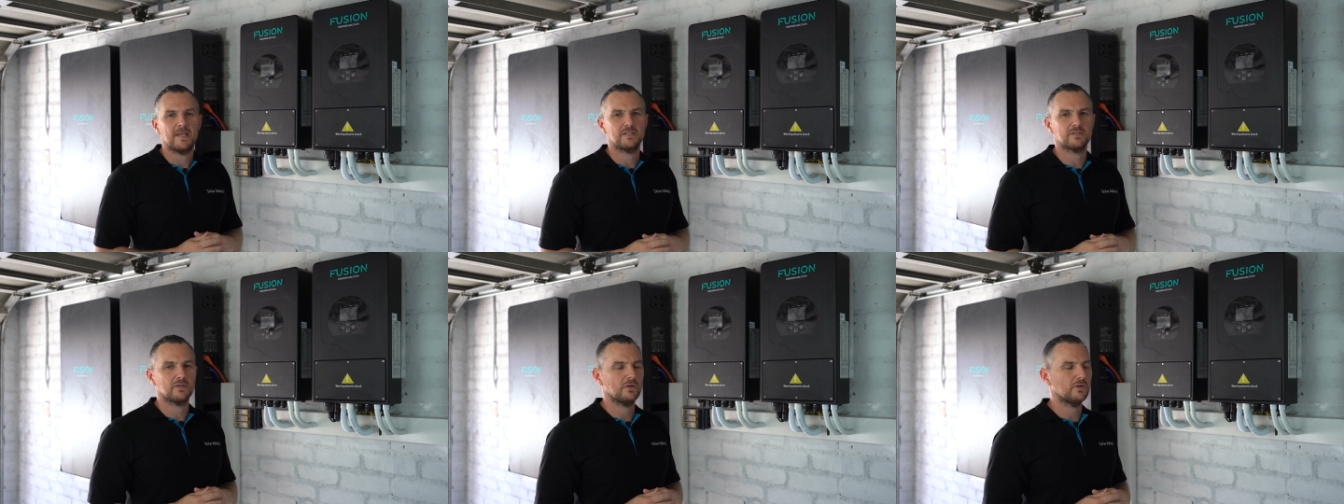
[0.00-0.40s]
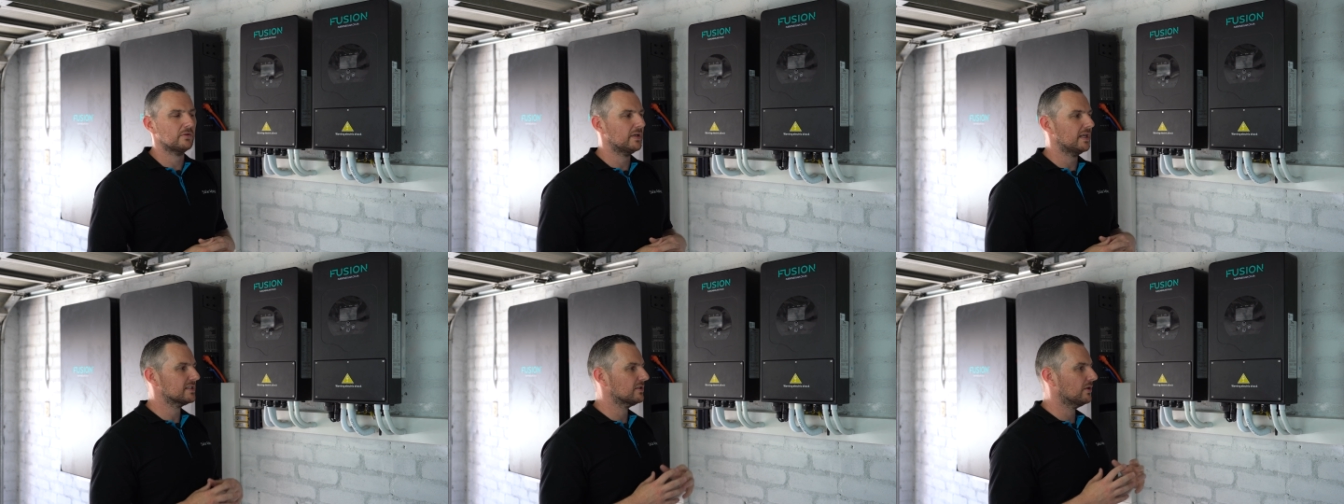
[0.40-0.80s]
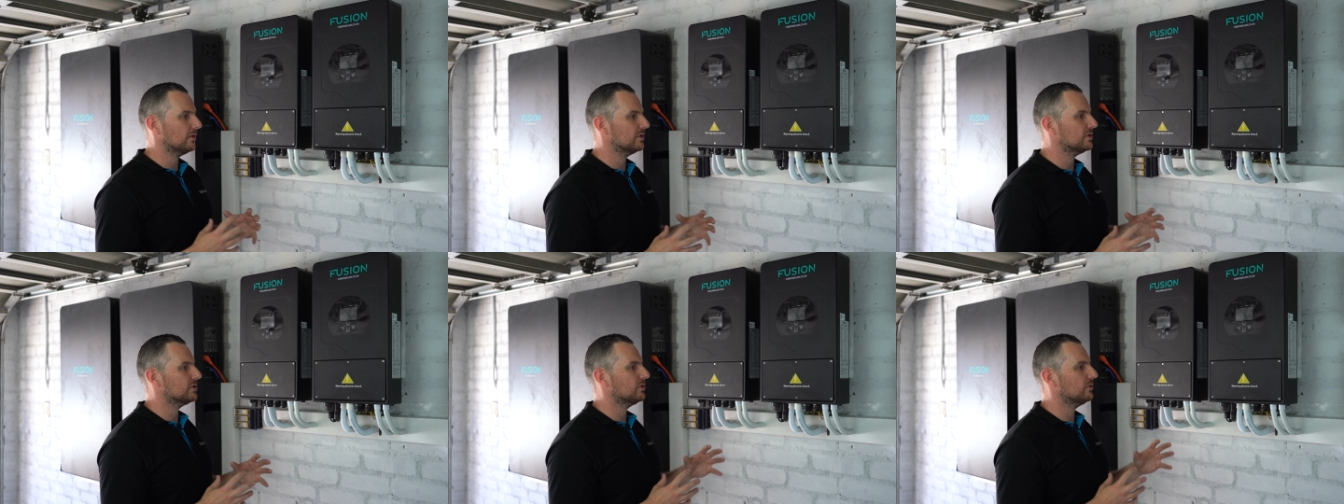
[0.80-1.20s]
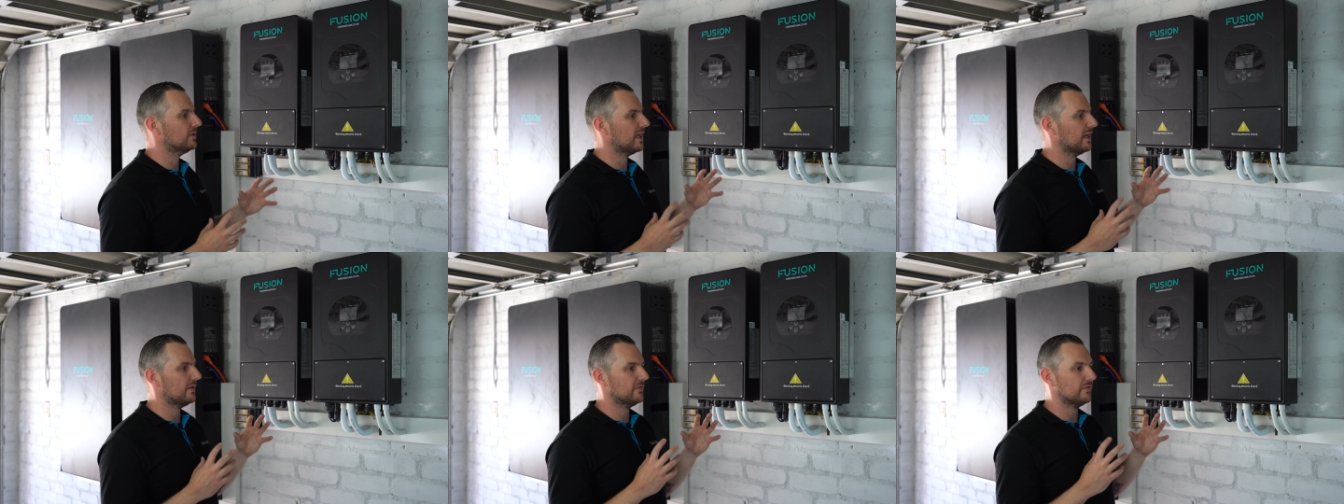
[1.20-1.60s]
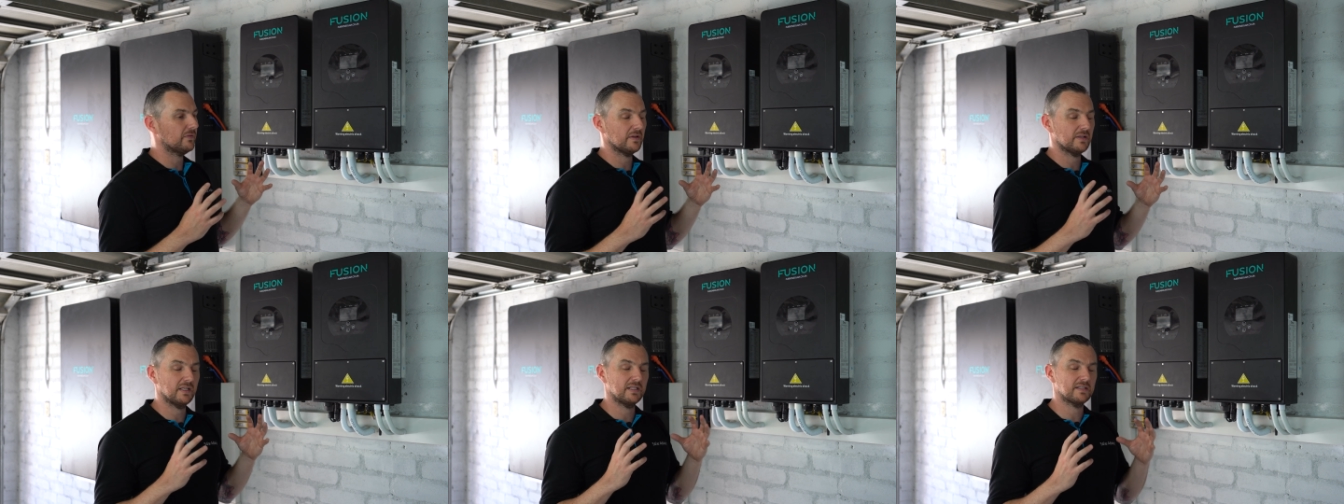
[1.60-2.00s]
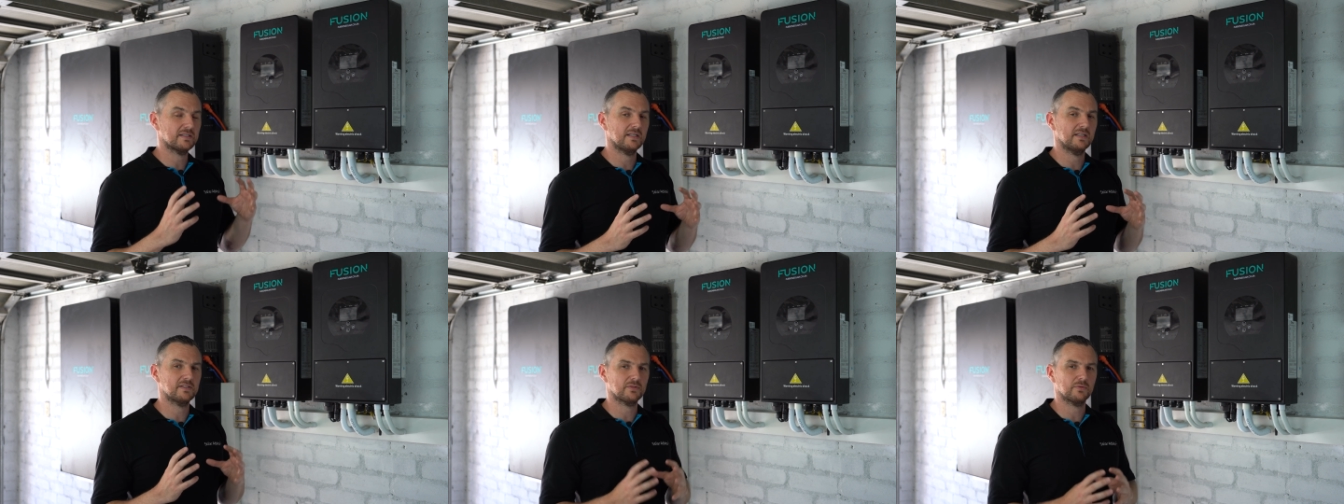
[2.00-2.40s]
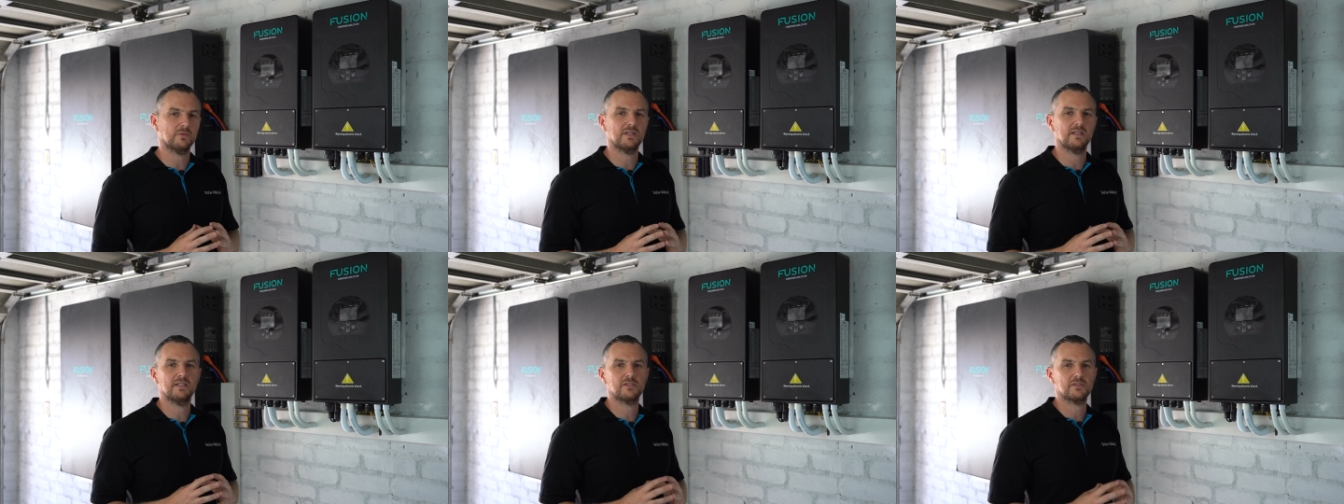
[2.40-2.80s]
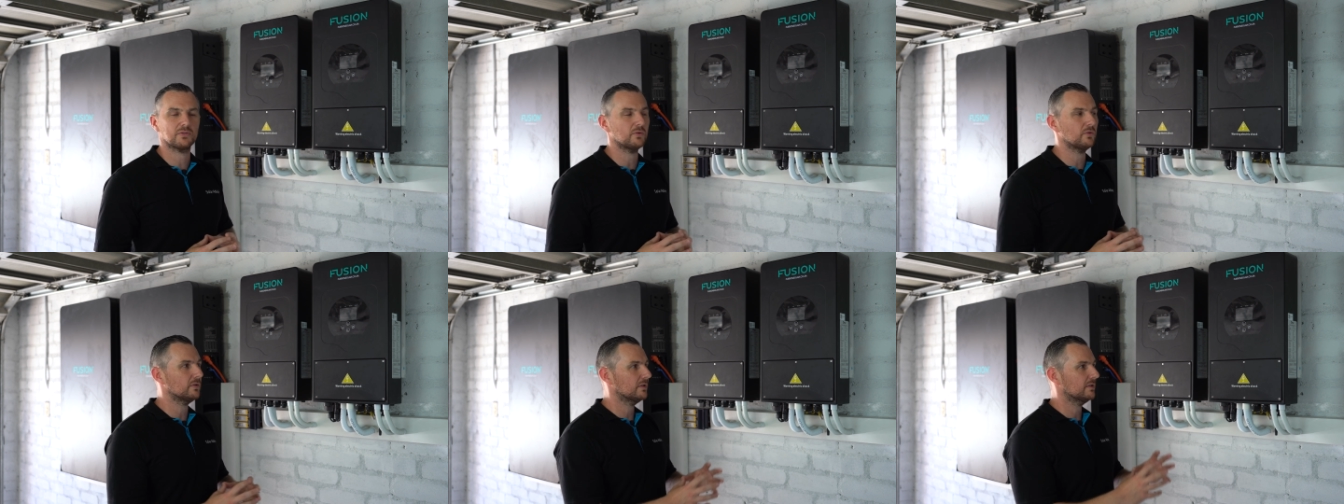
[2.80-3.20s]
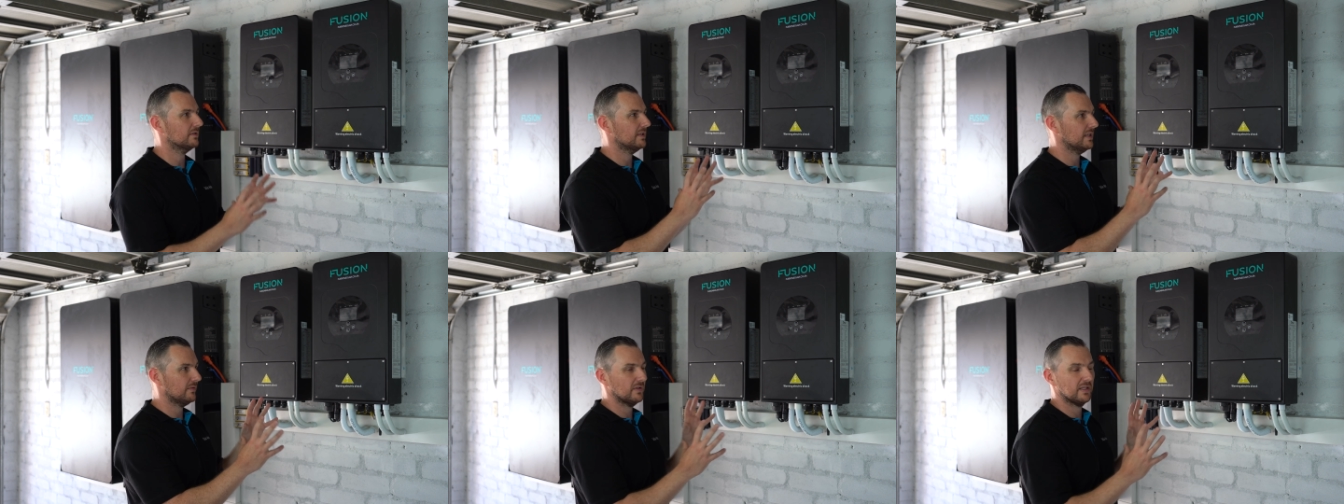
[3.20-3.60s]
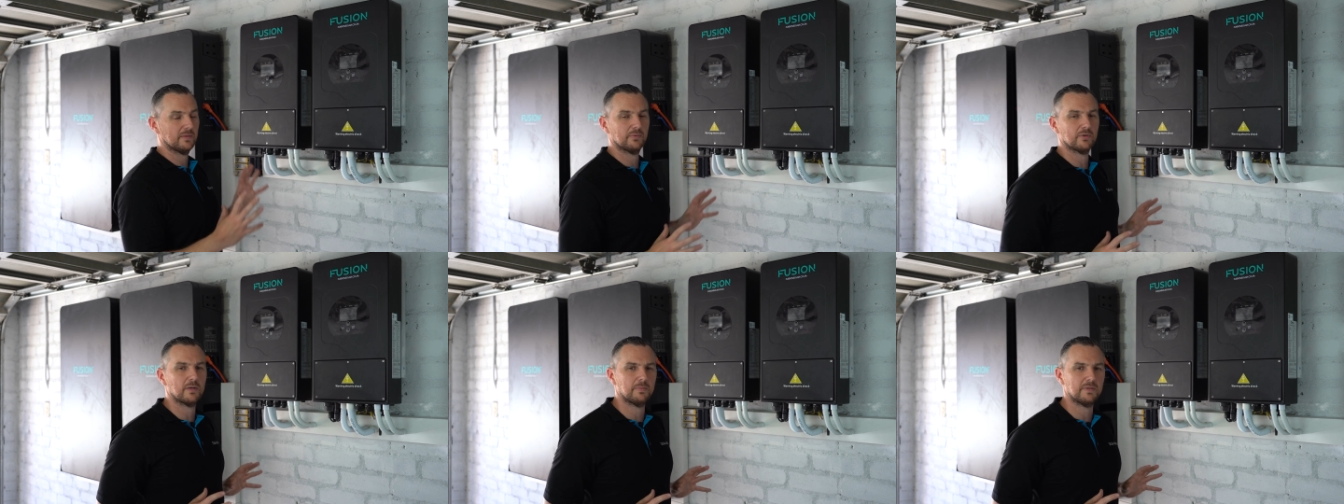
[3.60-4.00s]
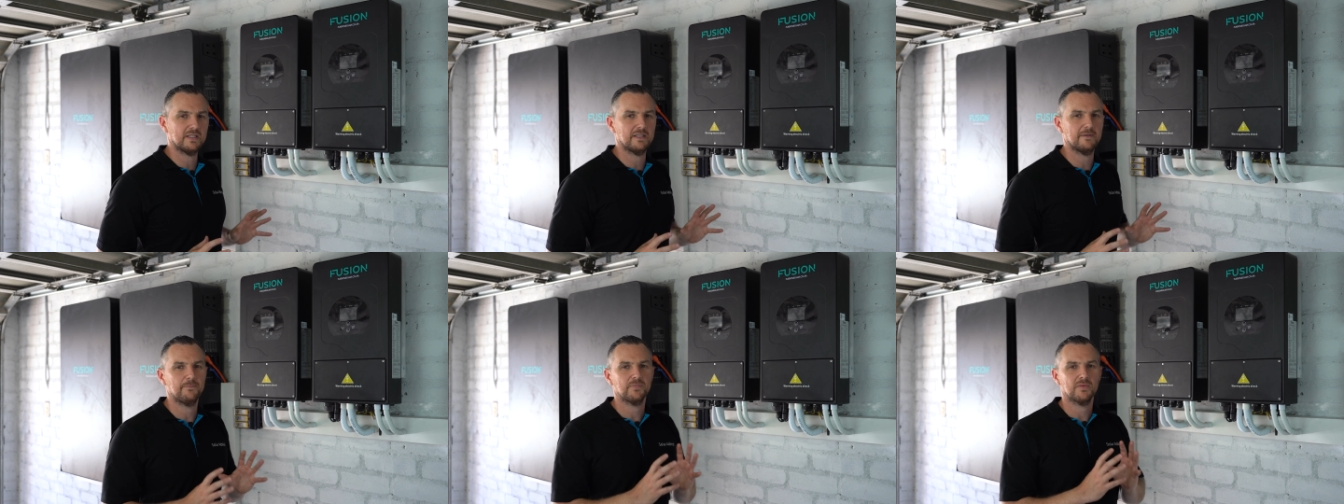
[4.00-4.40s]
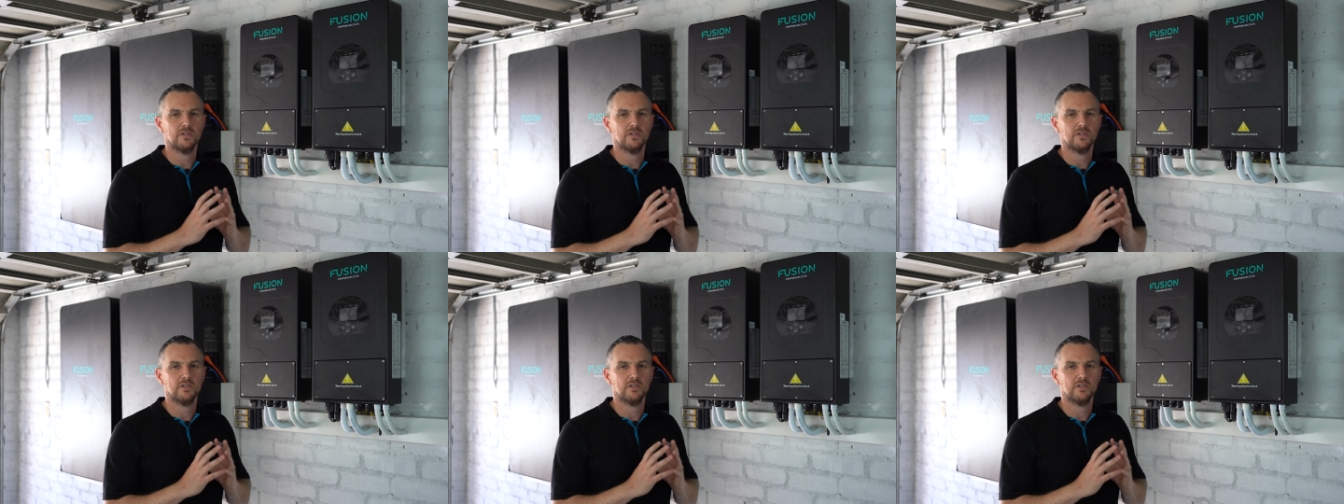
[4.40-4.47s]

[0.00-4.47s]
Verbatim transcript: So as long as you have the installer install everything properly,